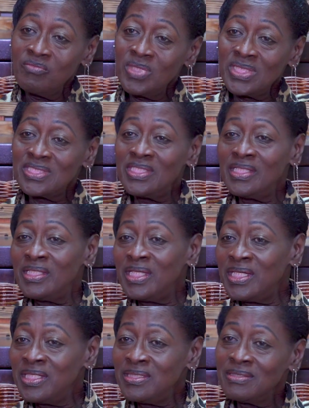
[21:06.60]
Miss
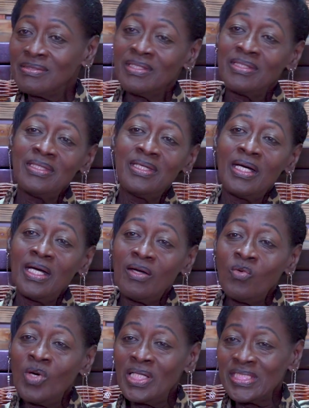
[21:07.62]
Seeley,
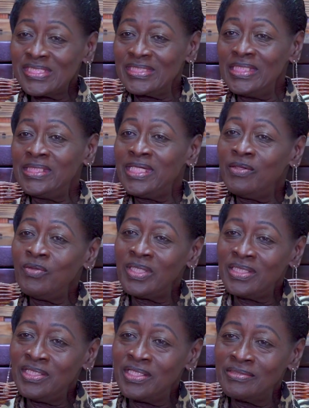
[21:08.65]
I want to seat in
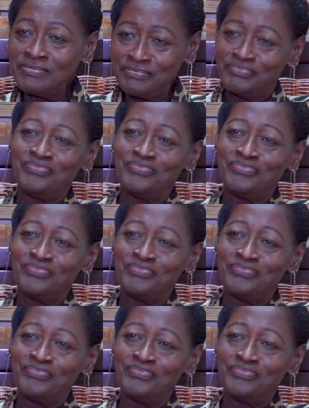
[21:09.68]
with you.